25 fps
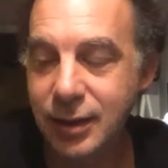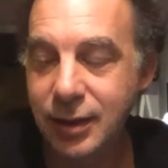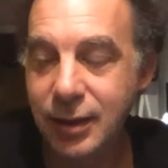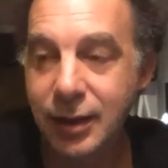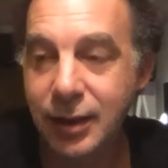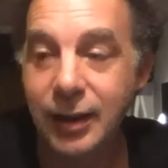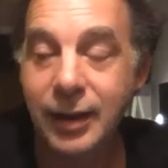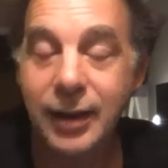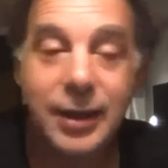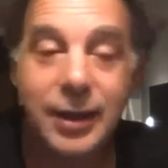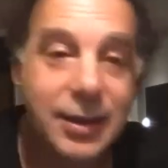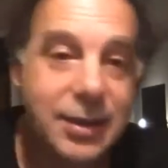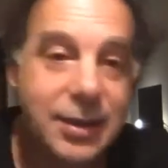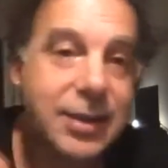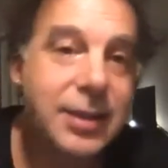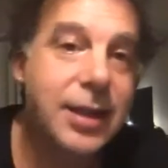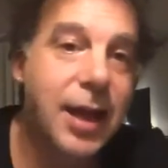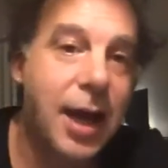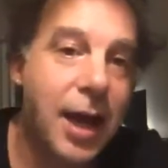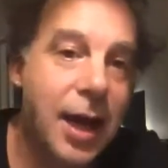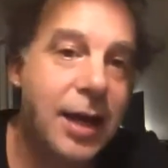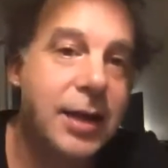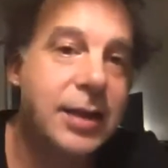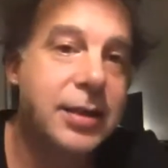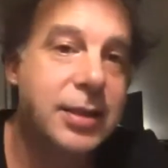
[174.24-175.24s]
It's
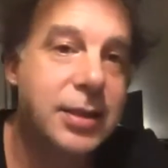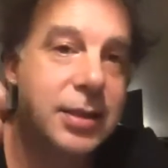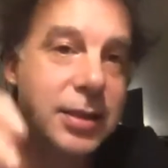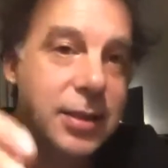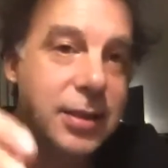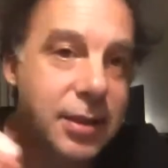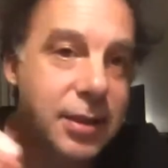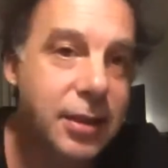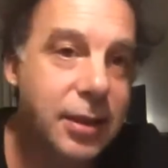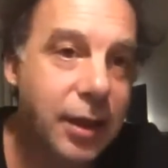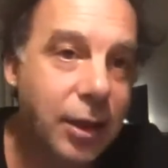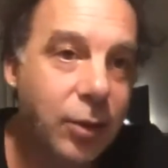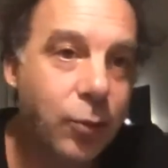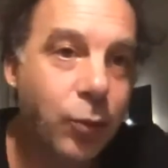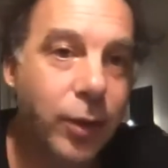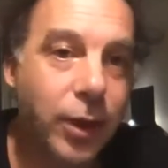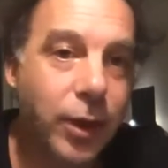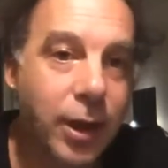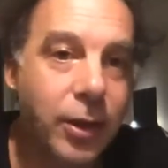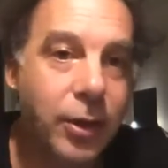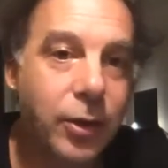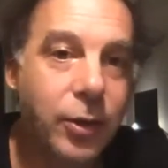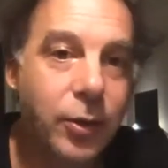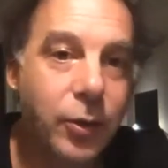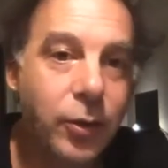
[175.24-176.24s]
nice that we
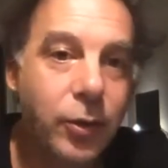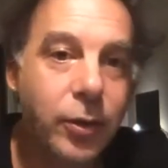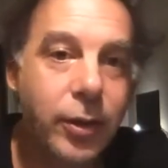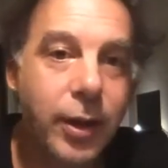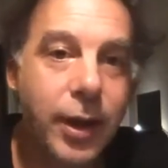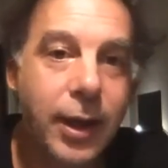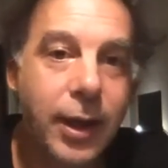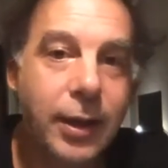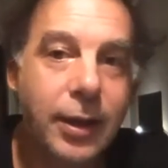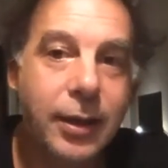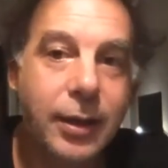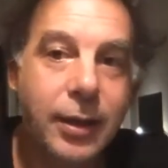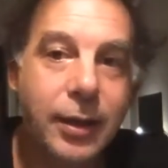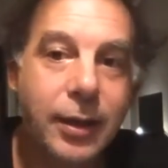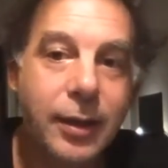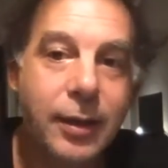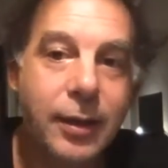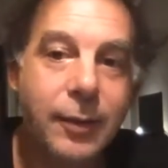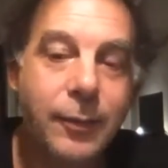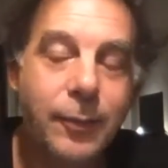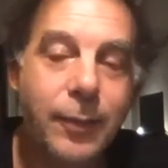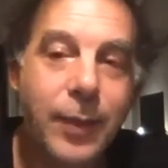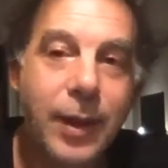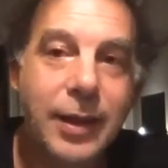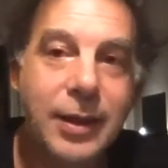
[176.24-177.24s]
can do that,
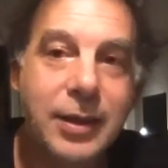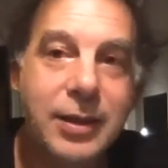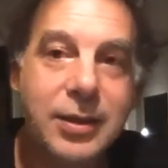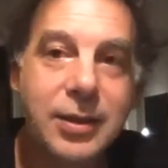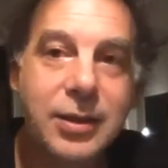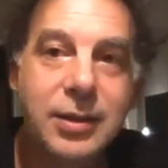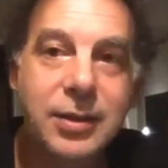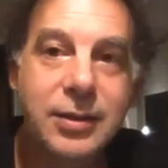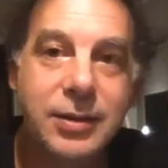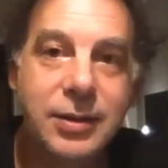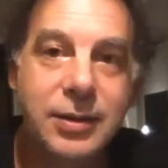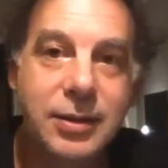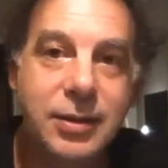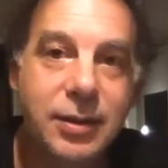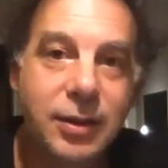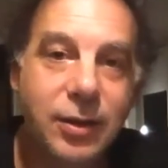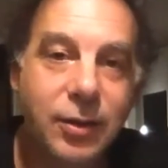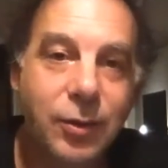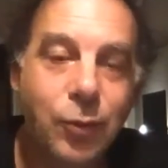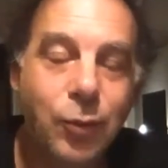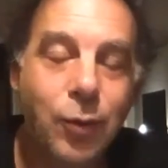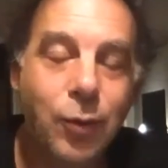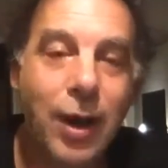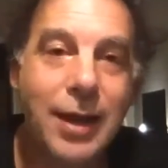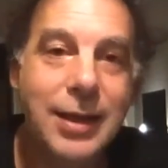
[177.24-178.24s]
but it's
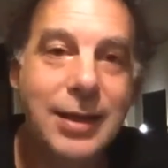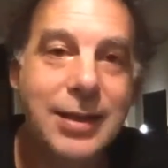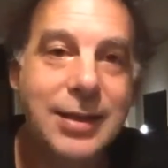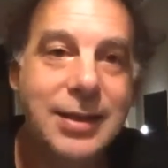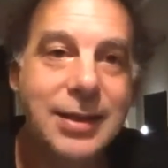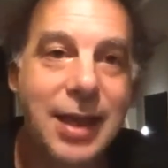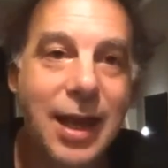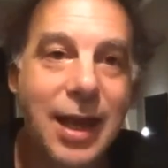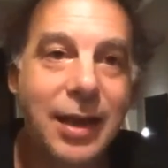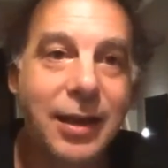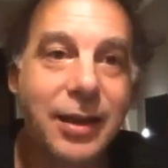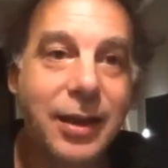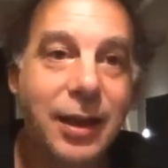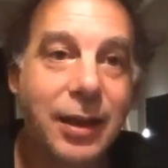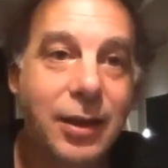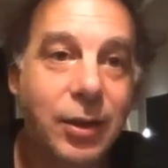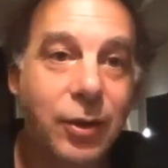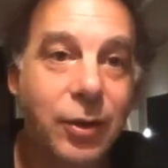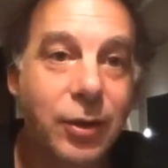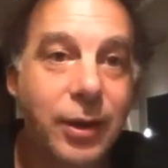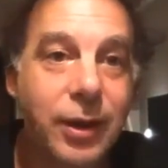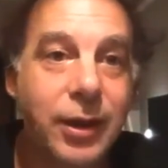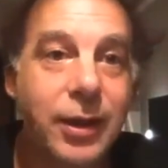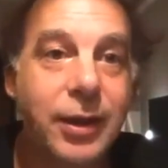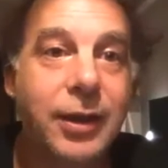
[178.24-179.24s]
quite sad that you
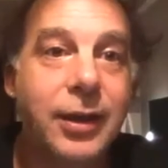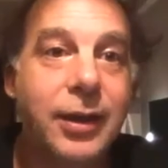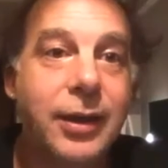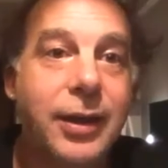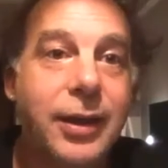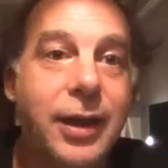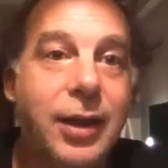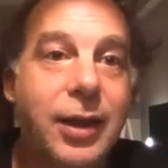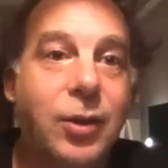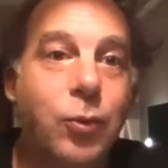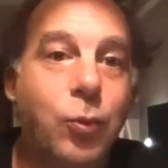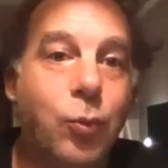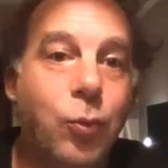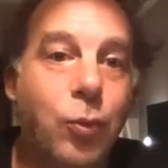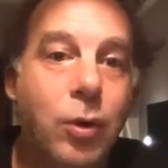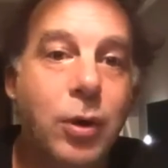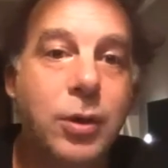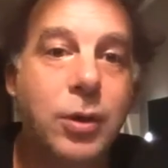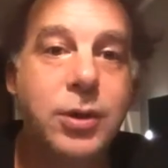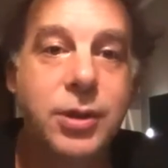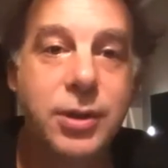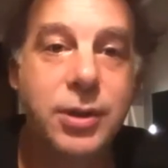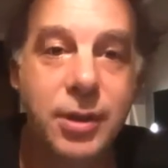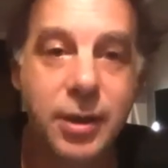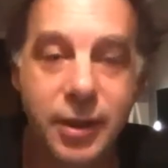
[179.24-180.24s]
didn't get to
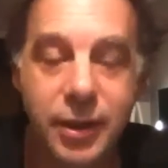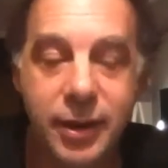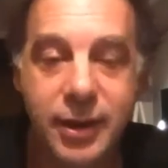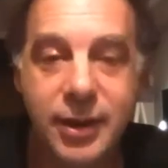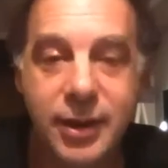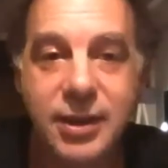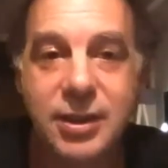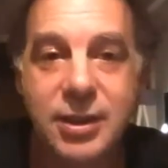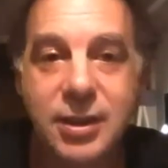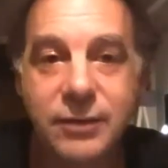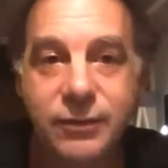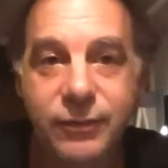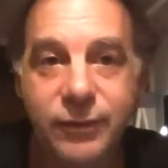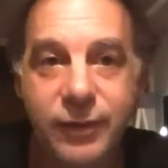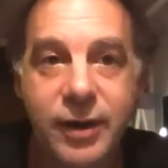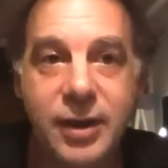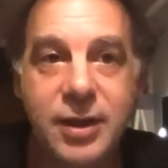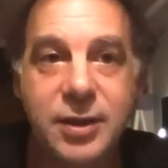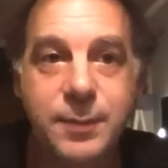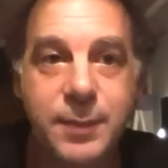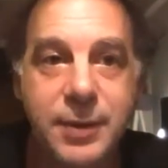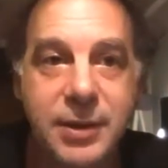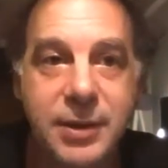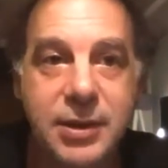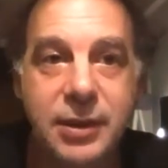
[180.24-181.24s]
watch this very
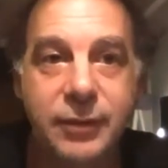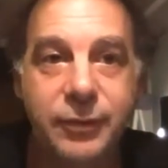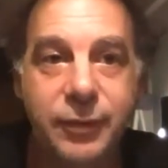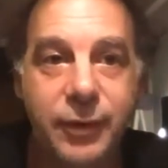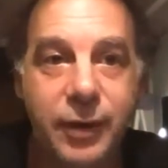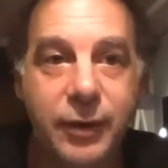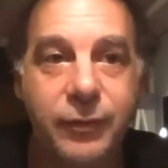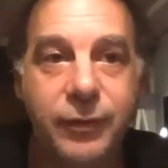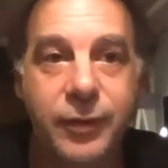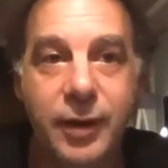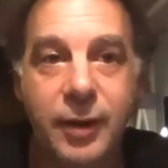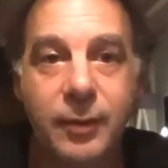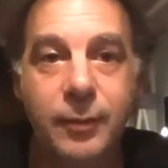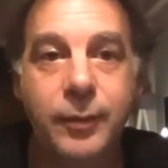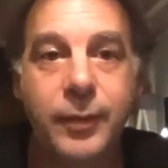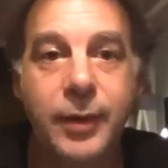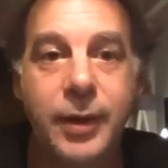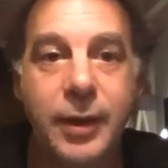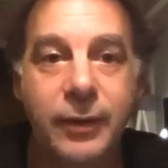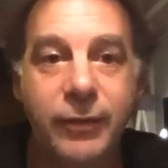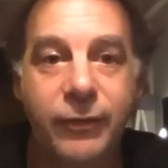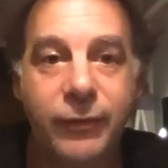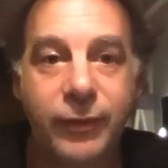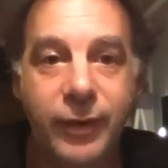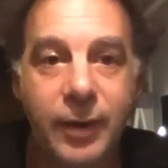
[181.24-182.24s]
specific film in
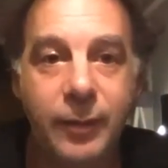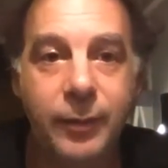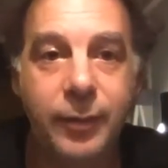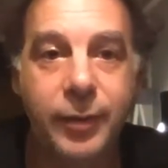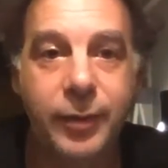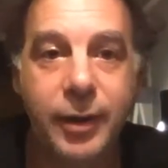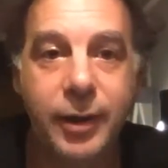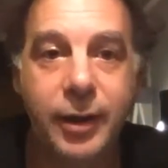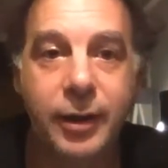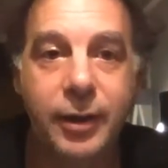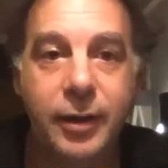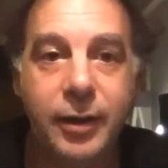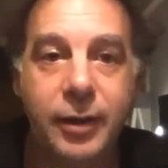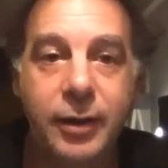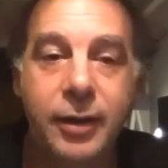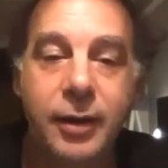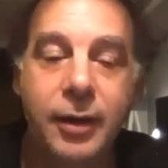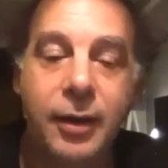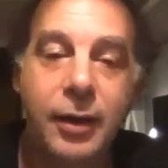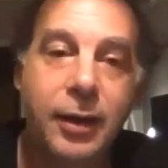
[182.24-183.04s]
the film theater.